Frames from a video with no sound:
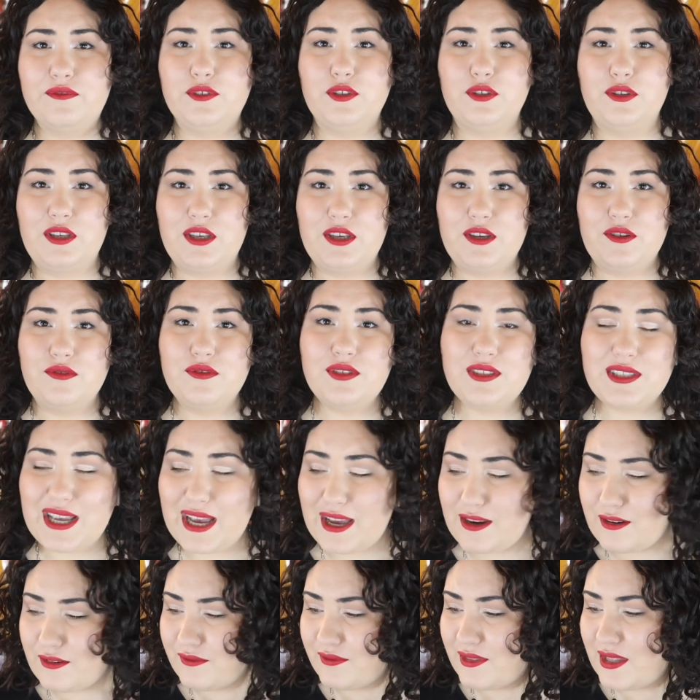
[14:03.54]
full use
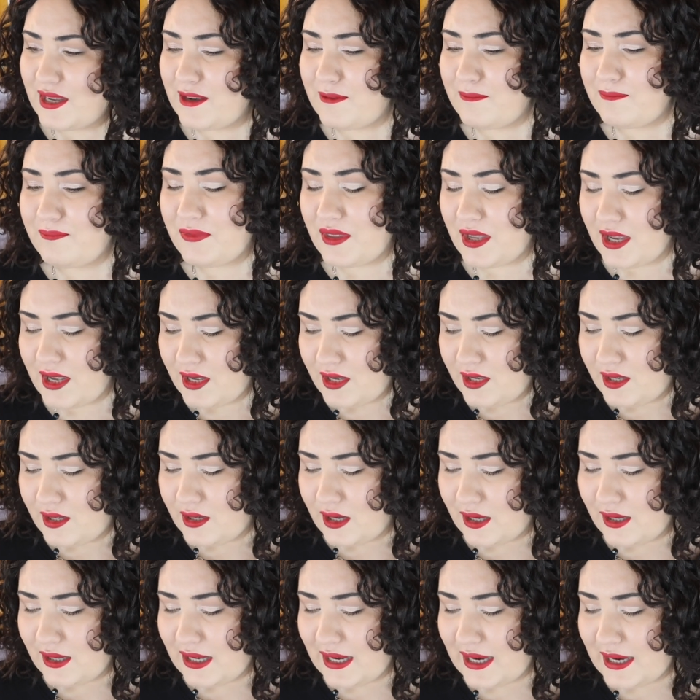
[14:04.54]
out of them.
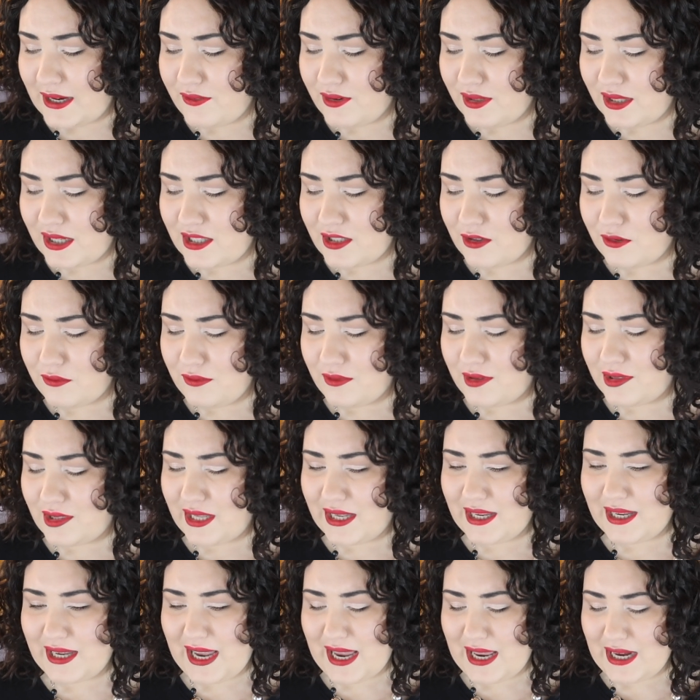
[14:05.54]
I really don't
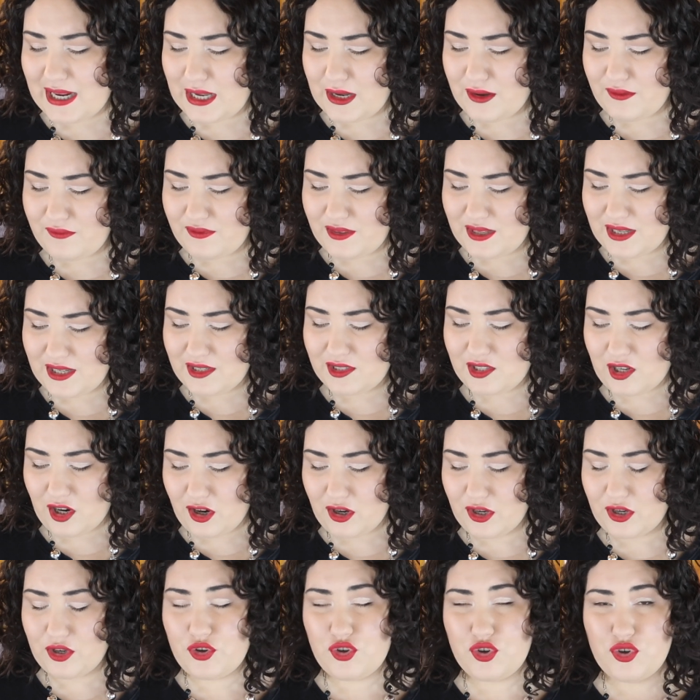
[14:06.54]
think any of these
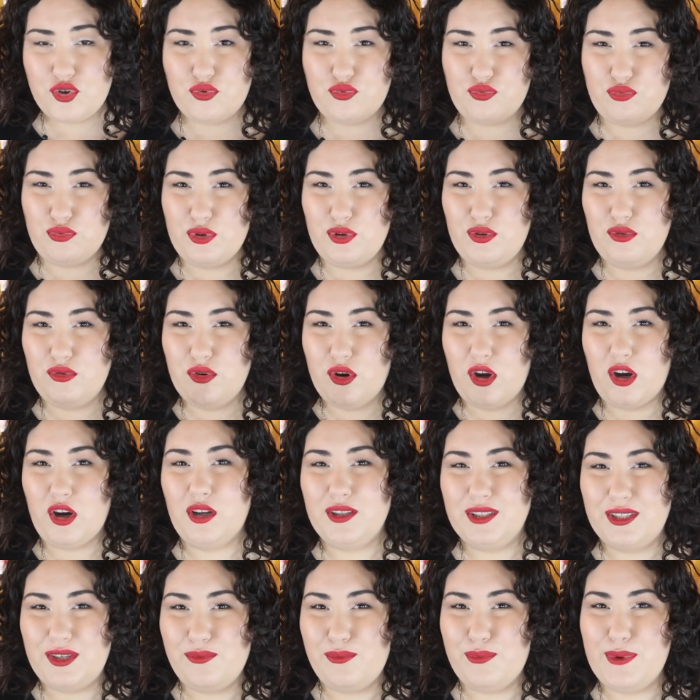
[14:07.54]
are a true
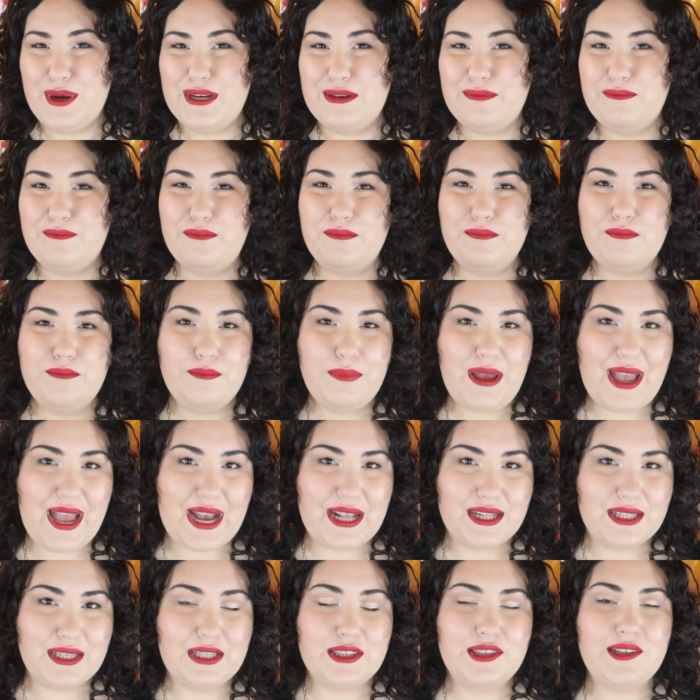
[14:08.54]
all-in-one
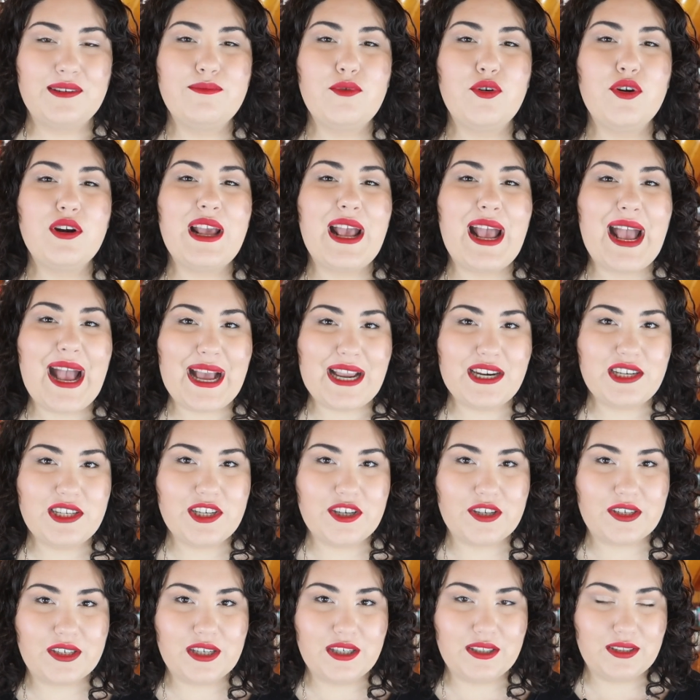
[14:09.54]
palette. They're more to add to
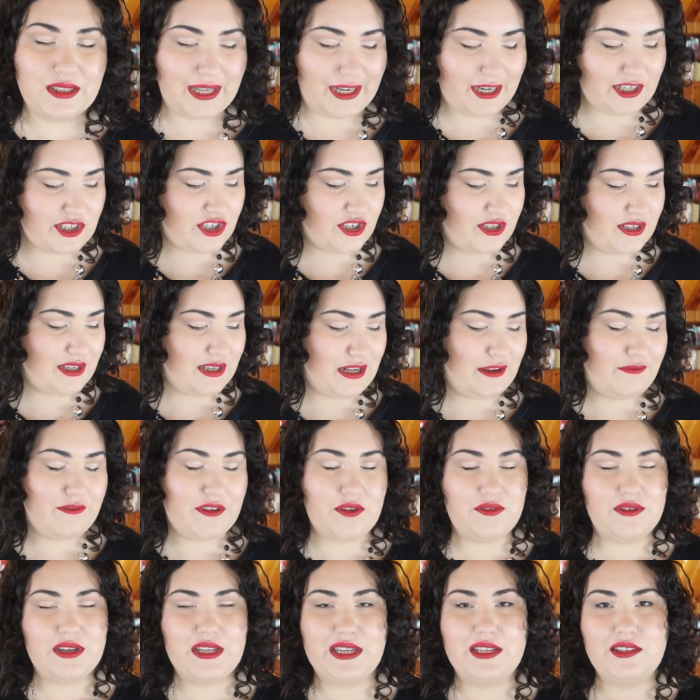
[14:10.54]
your collection if
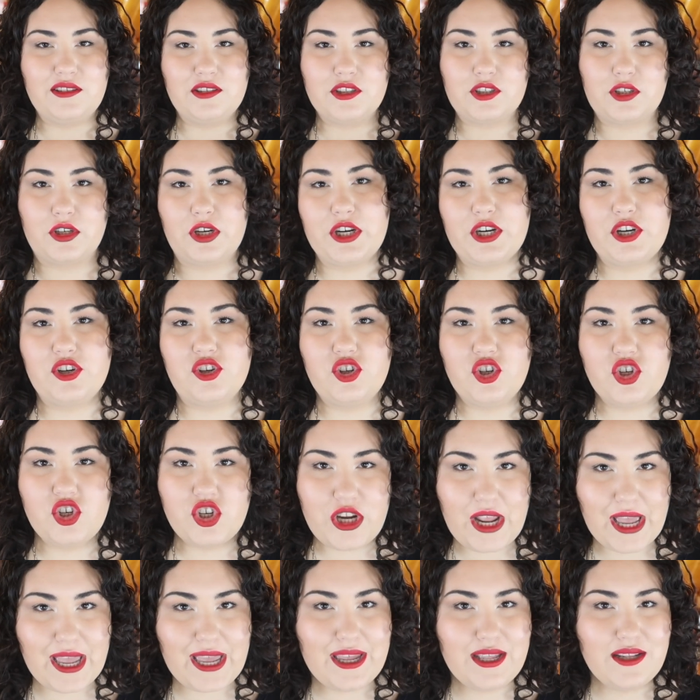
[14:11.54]
you need certain
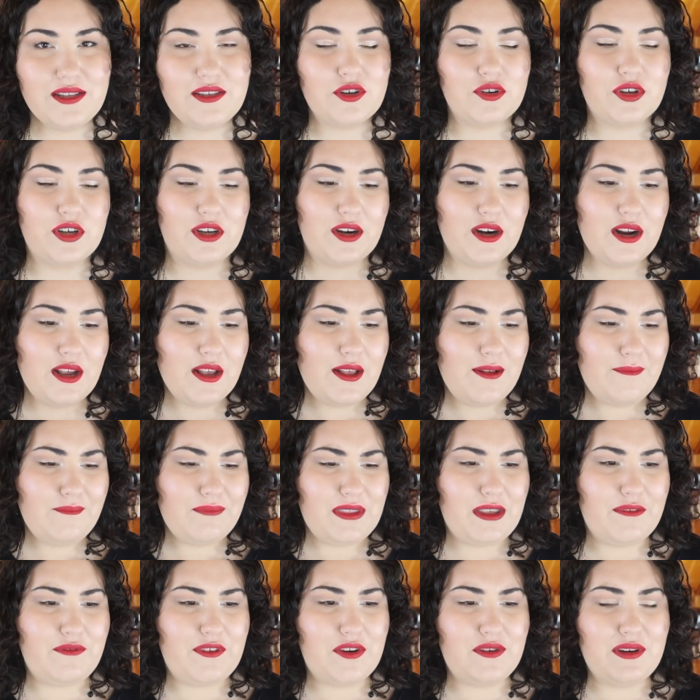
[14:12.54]
shades or
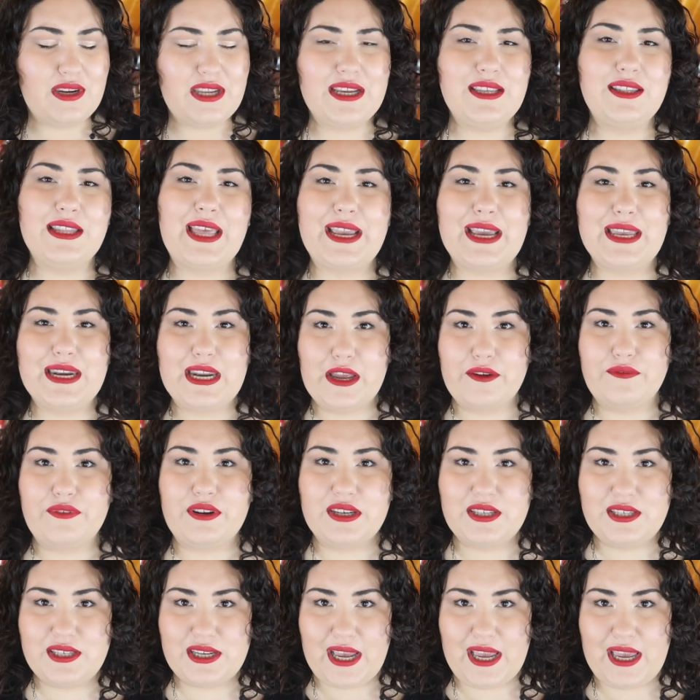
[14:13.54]
if you need like an
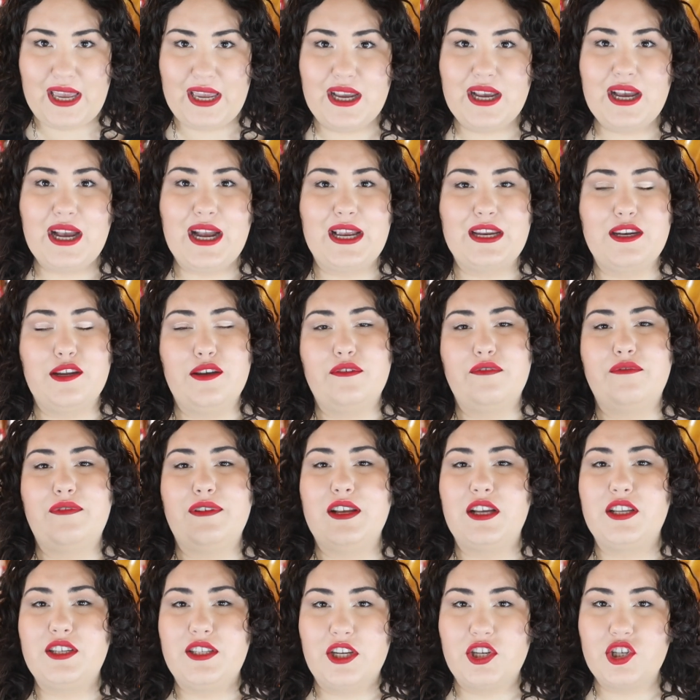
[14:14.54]
everyday kind of
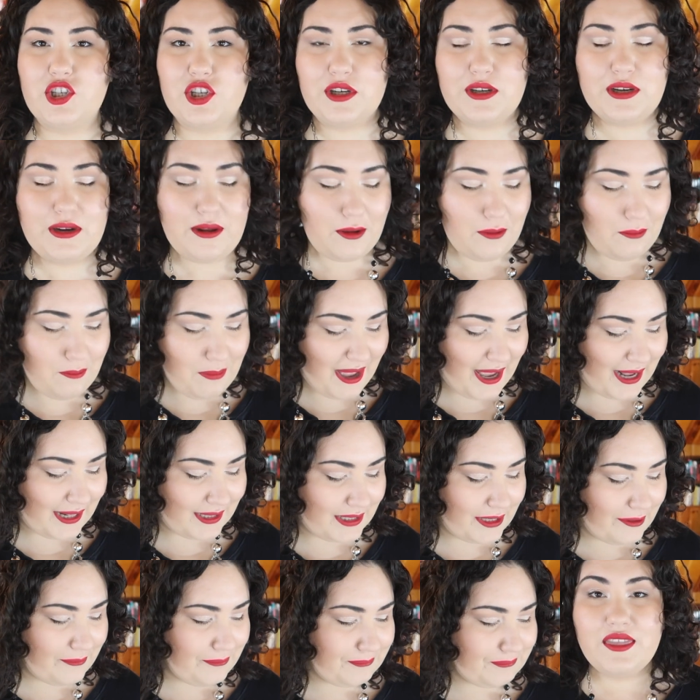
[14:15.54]
addition
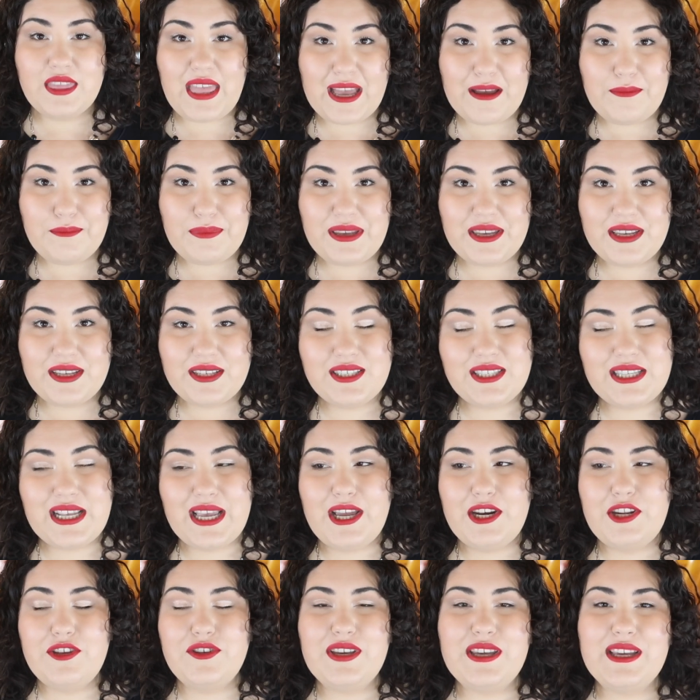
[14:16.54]
palette. That being
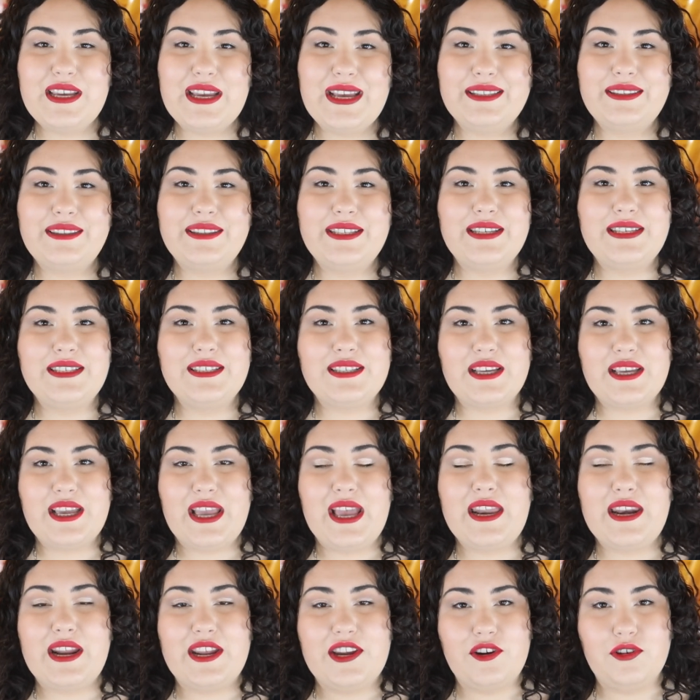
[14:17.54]
said, you can get these
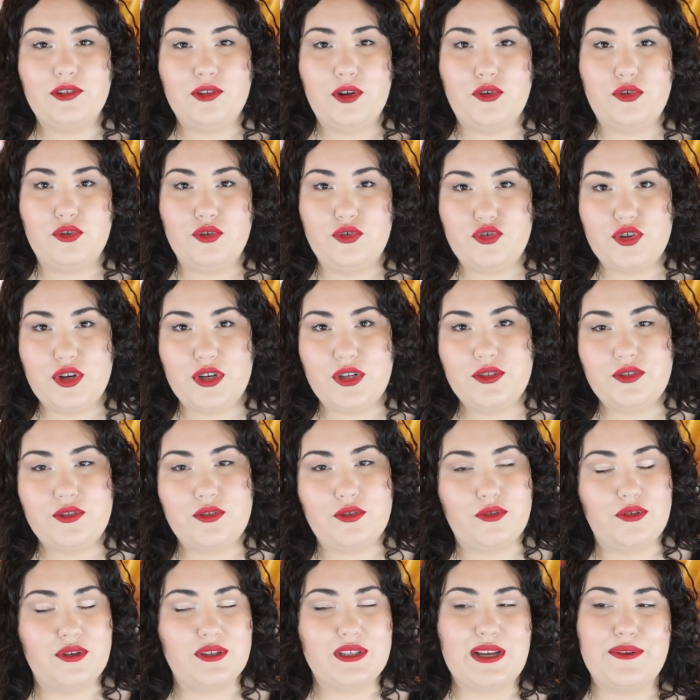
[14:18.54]
again at your local
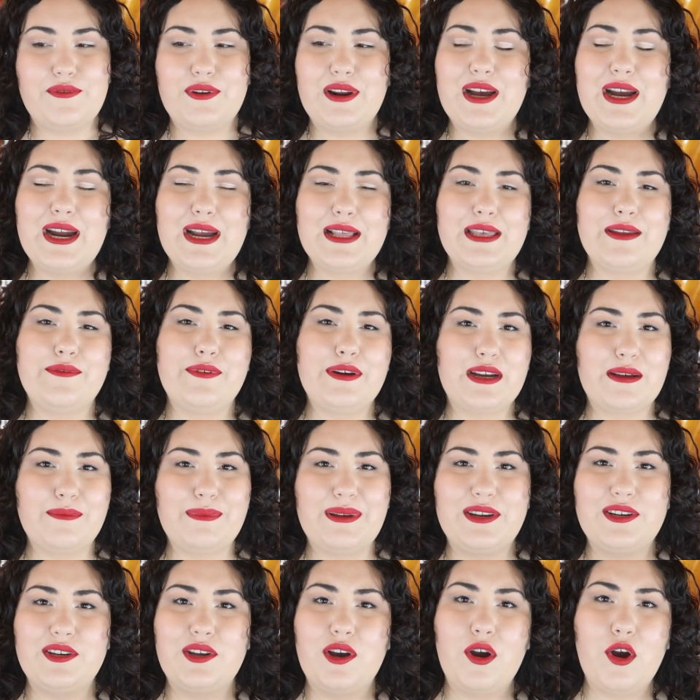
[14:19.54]
drugstores. I would highly
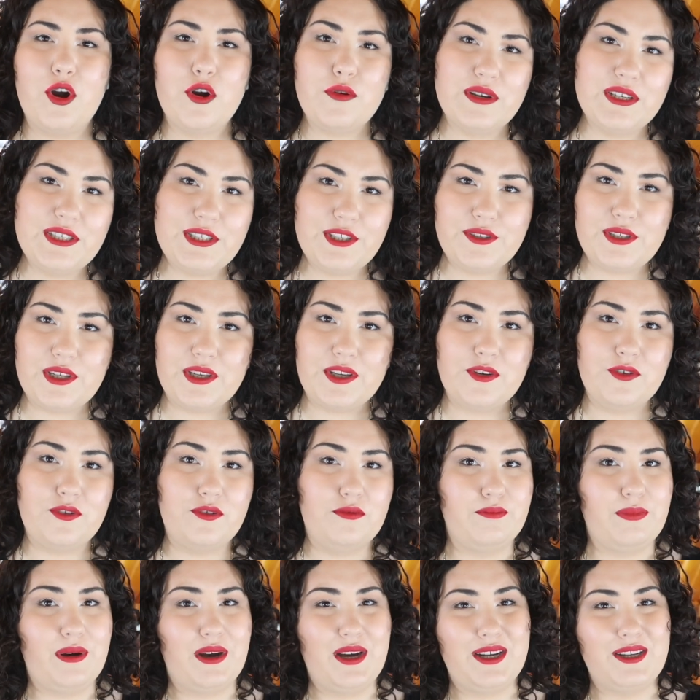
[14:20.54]
recommend always using
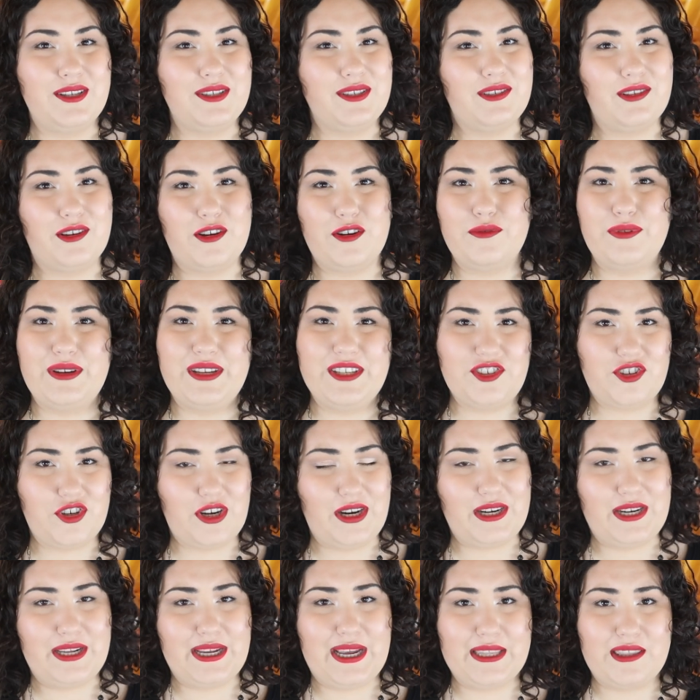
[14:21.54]
coupons, always
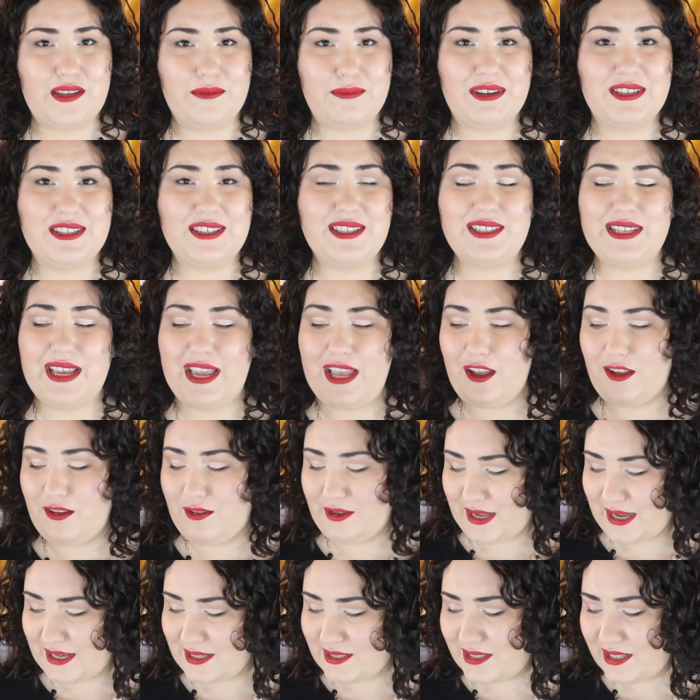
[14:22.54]
trying to get them on sale,
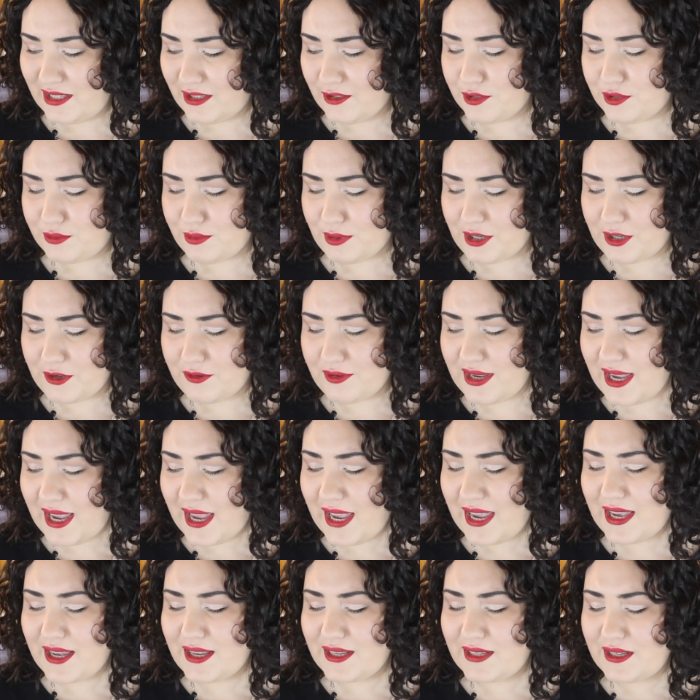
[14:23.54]
get deals where you
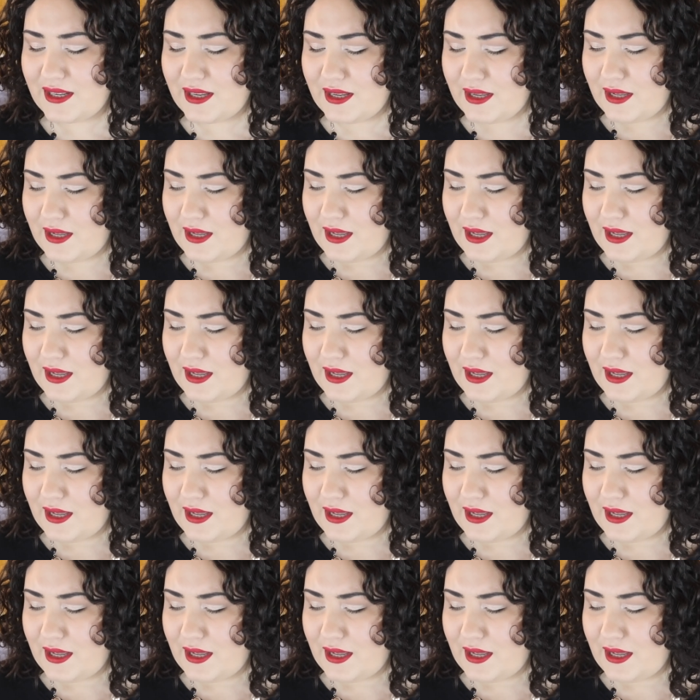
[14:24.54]
can.